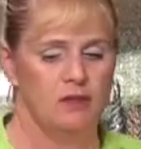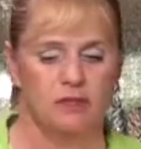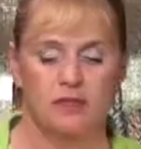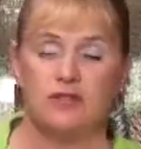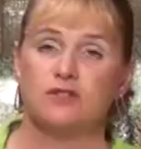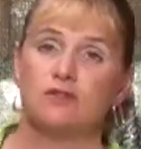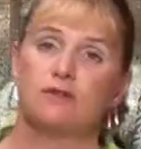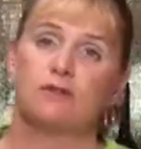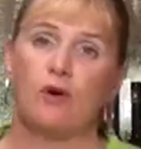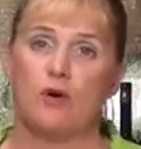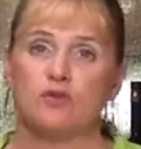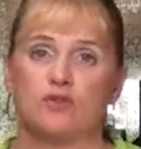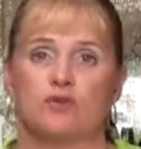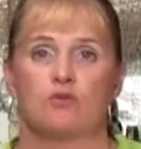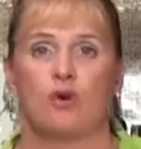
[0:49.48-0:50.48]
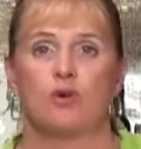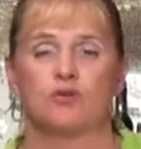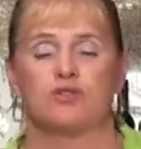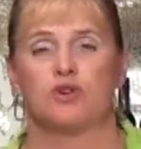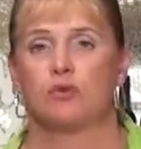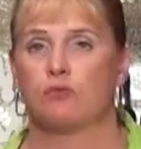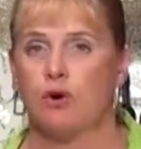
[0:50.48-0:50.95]
These are frozen
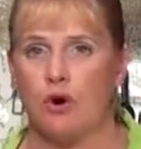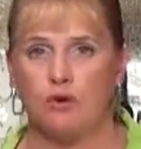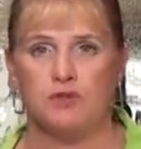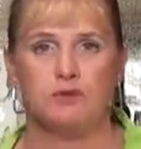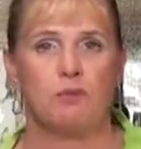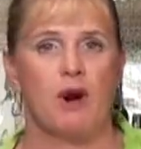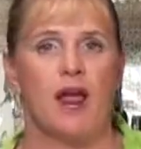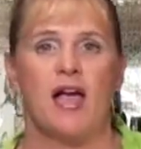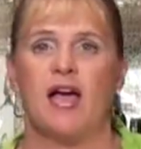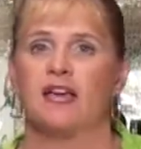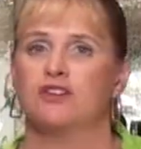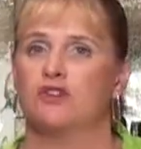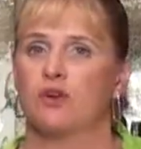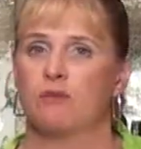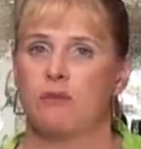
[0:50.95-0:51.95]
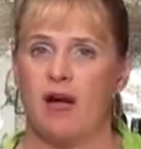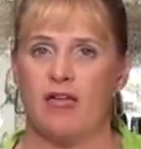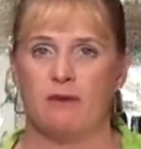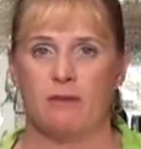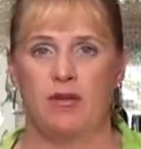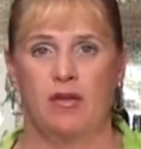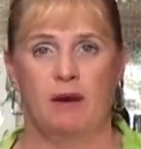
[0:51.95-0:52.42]
rolls. They're Rhodes brand. You can buy
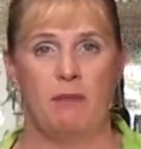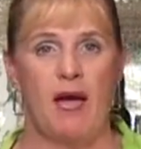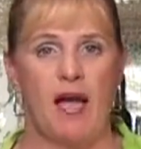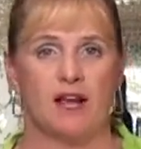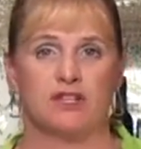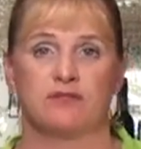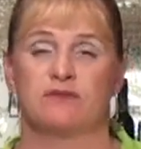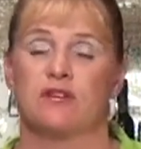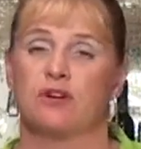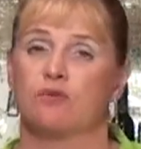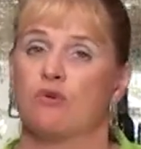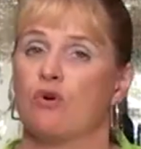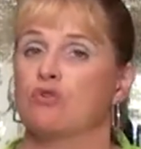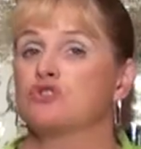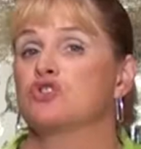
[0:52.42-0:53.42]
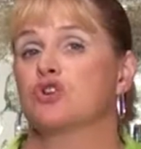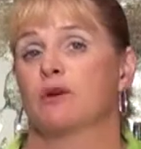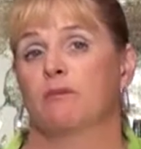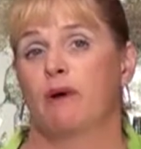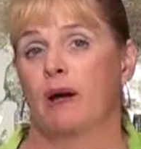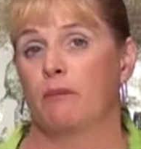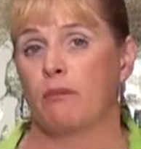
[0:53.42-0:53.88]
them in a package of dinner rolls. You
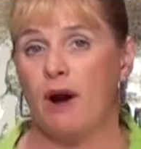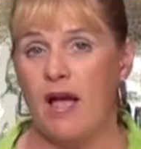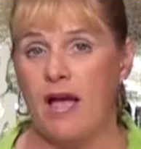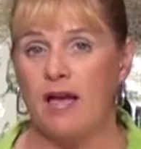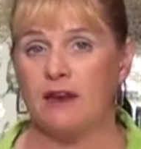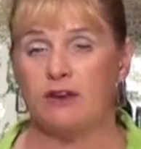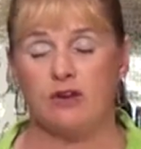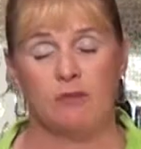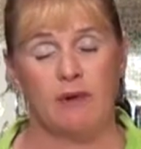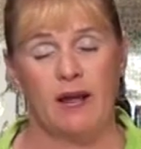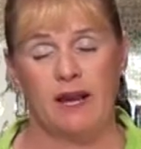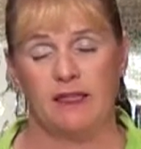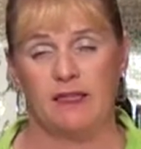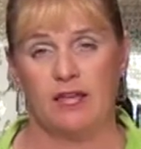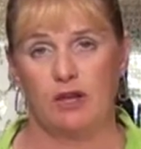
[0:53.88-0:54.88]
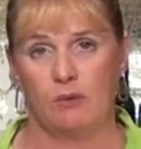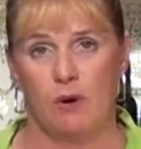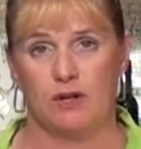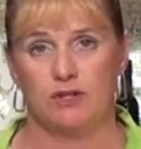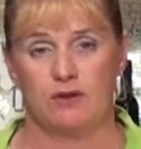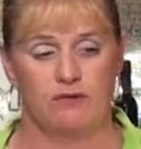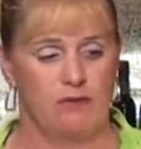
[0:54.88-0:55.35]
can buy bread. You can buy anything you
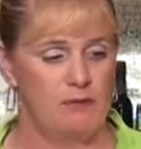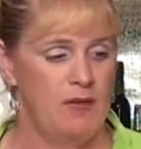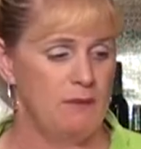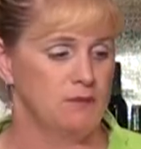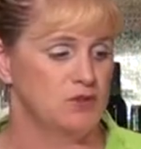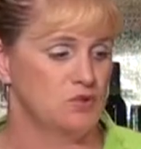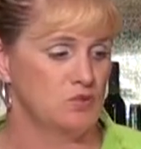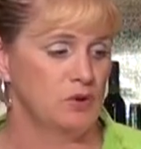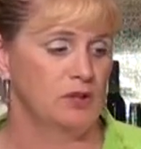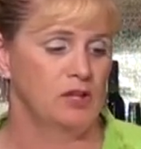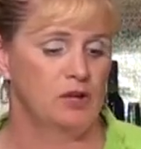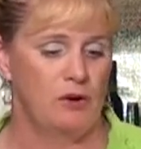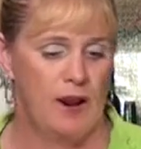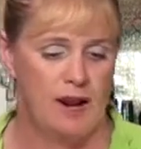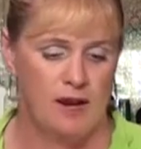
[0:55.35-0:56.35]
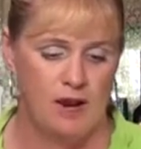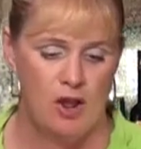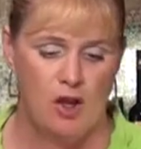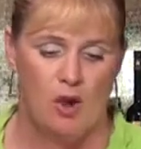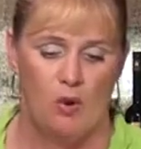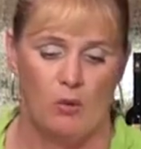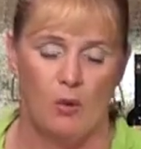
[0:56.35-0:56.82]
want to from them. It's really great.
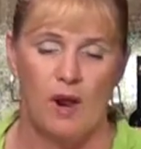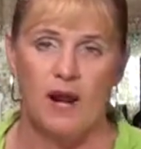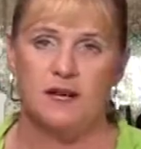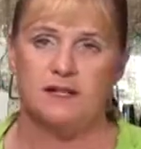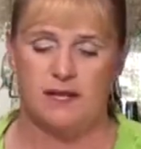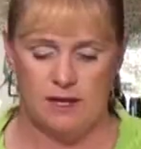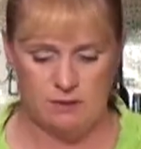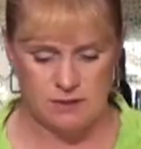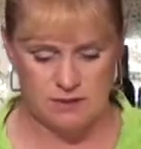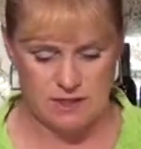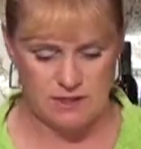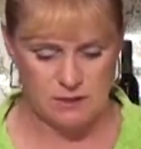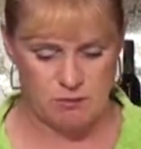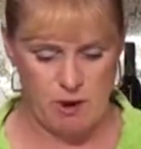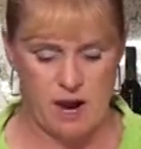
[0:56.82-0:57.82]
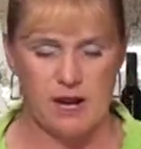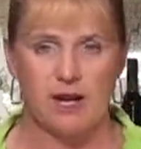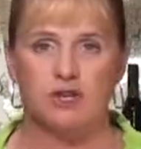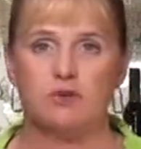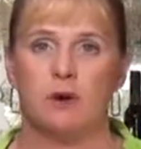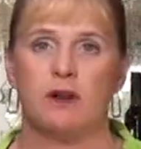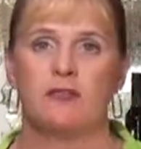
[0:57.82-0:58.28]
What I did was I sprayed
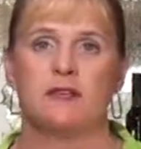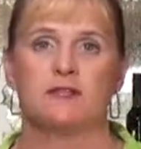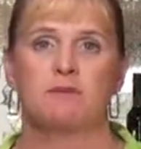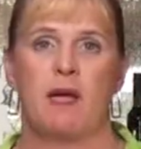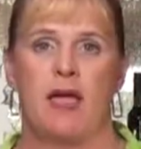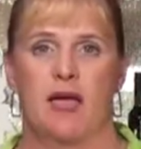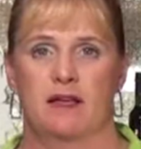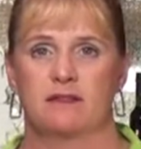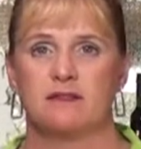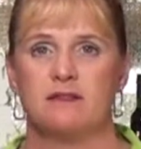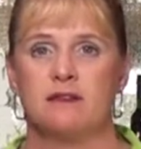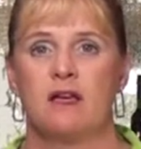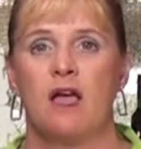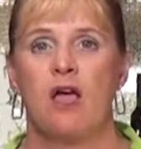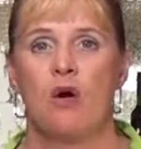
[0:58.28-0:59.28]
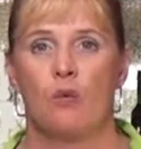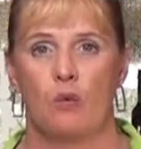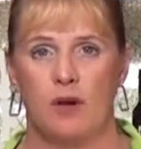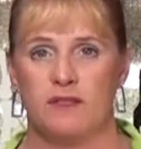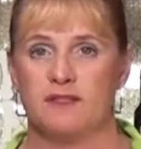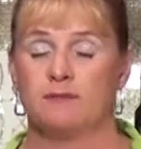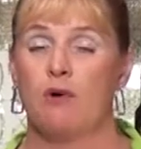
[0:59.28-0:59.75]
each one of these pans
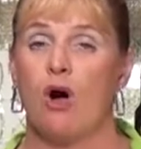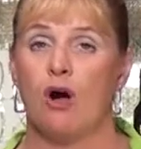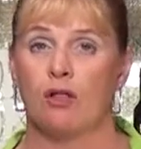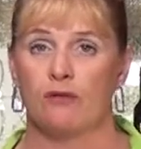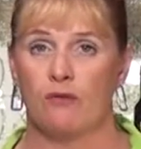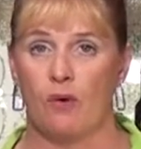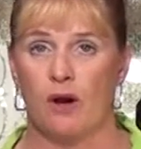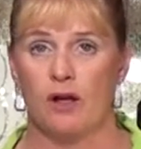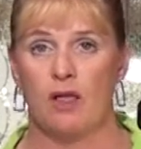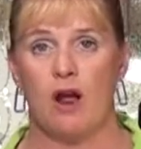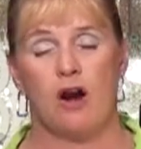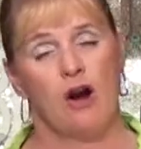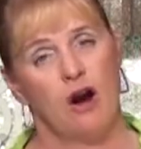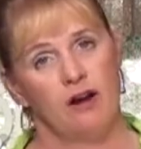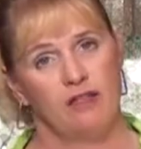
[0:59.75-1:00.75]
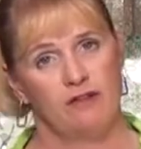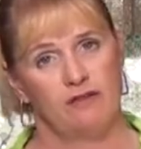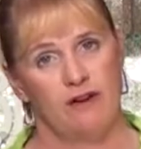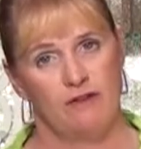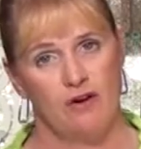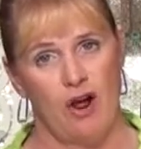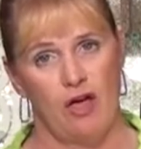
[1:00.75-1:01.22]
with some olive oil, our garlic
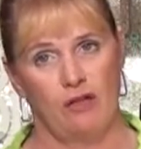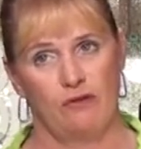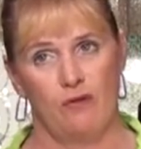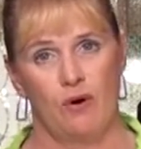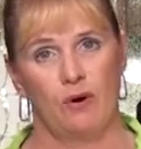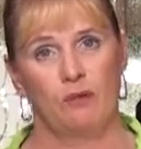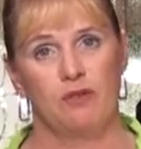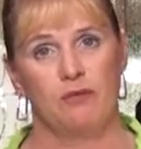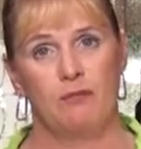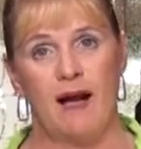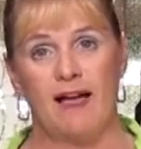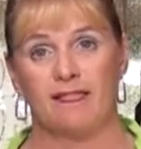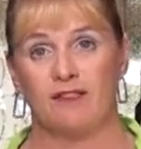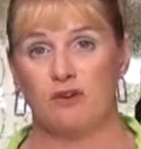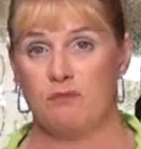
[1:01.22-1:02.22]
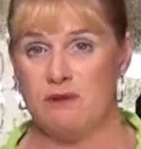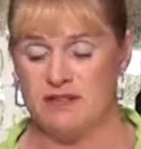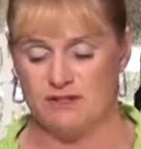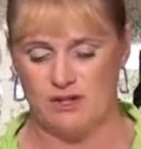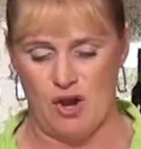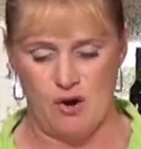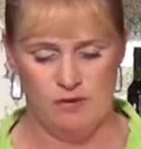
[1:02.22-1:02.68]
flavored olive oil with my little
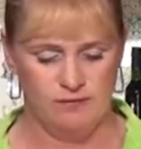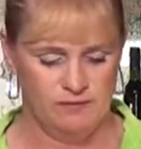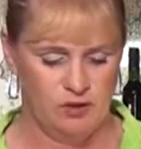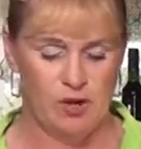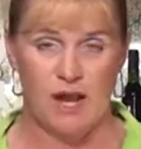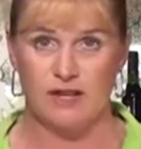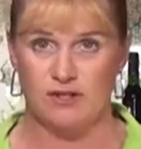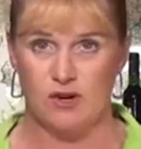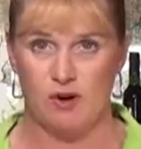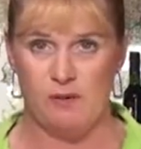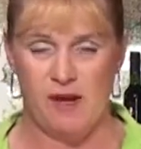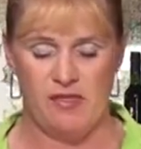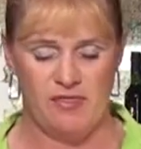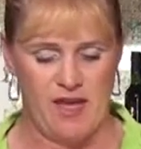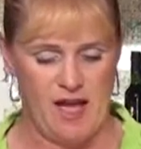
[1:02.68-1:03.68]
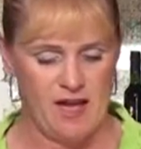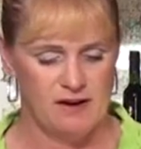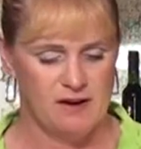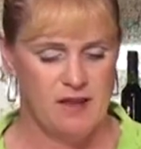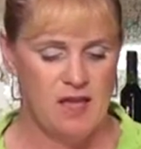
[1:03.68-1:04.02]
misto. You guys know about that.